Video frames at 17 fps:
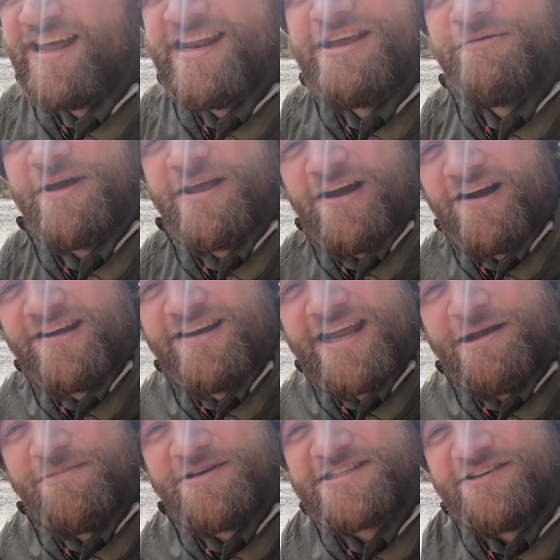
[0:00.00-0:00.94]
Anyway, I'm going to
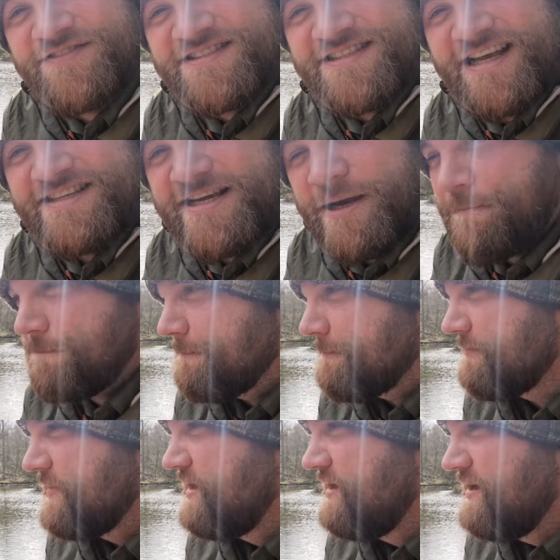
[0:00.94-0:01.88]
get myself set up
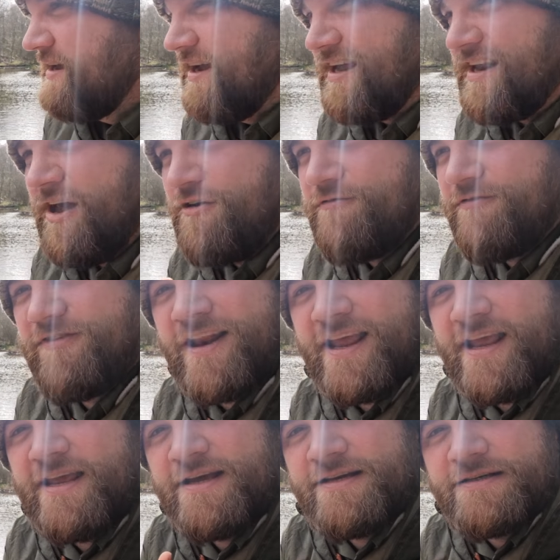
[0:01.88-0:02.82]
and
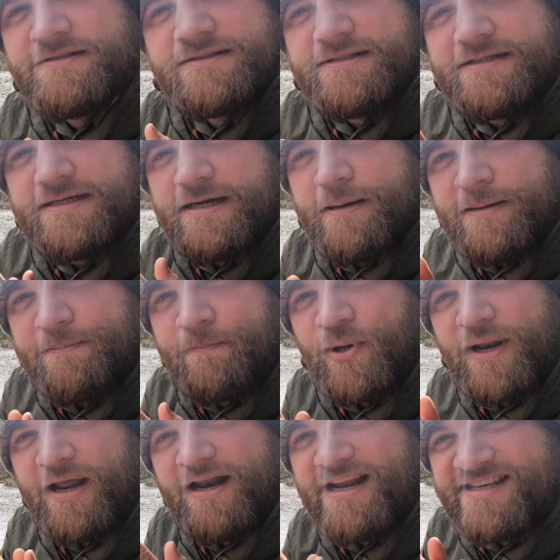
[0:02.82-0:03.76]
hopefully
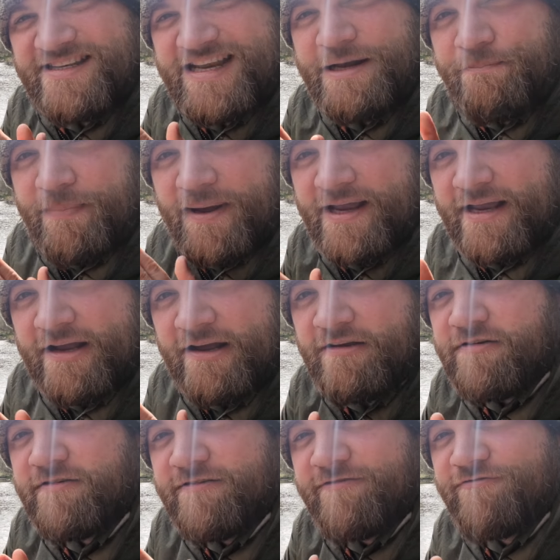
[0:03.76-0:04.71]
put out a dead bait
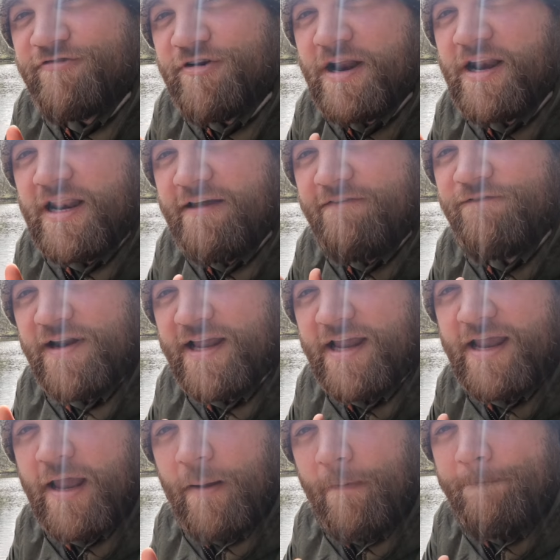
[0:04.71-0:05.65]
for a
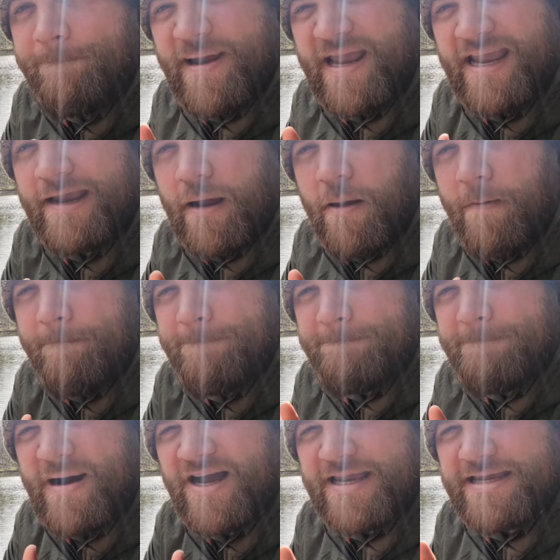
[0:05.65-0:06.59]
lovely big
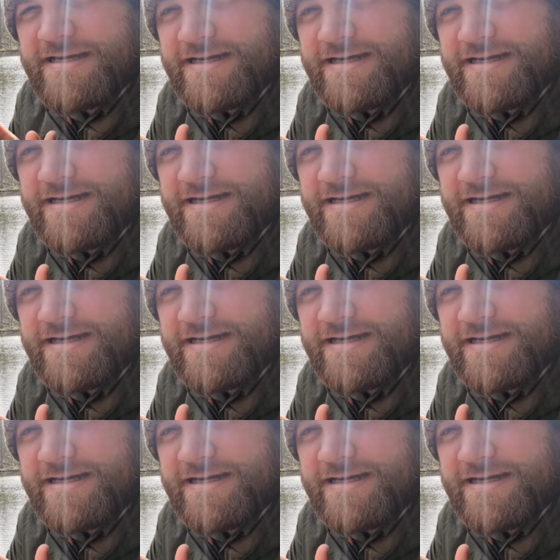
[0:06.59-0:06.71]
pike.